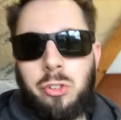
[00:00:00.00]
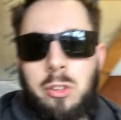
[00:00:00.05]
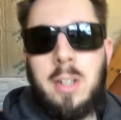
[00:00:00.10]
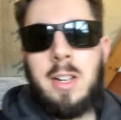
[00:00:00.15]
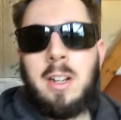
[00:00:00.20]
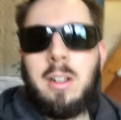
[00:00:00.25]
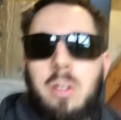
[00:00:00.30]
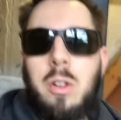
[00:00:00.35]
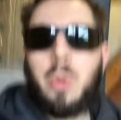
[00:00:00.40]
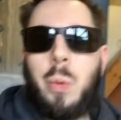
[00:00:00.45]
Just a
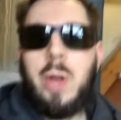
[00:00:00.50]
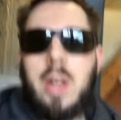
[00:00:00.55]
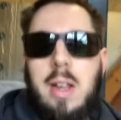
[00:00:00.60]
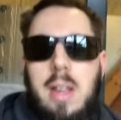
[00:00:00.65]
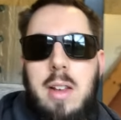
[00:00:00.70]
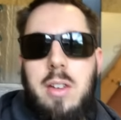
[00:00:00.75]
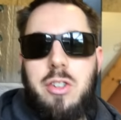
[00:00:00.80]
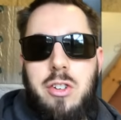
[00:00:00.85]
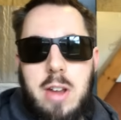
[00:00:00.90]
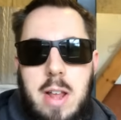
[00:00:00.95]
little
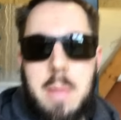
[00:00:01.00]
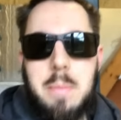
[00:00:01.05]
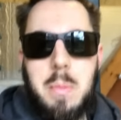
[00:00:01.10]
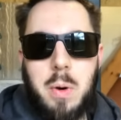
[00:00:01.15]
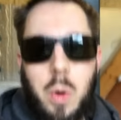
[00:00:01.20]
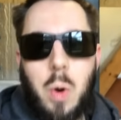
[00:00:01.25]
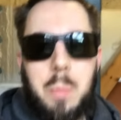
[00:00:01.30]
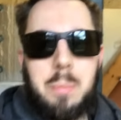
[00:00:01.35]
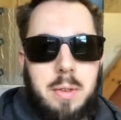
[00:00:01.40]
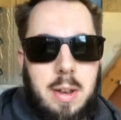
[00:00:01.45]
quick
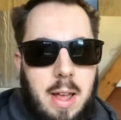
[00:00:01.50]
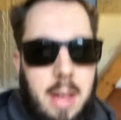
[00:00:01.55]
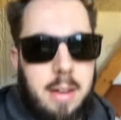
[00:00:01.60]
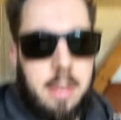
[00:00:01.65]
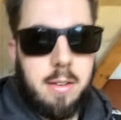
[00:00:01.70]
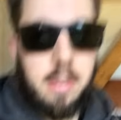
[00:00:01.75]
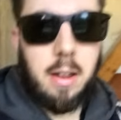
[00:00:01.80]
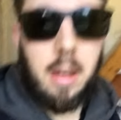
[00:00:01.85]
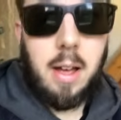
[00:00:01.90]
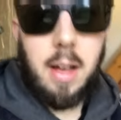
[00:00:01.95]
gym
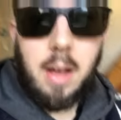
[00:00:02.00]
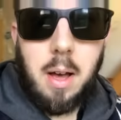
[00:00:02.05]
update.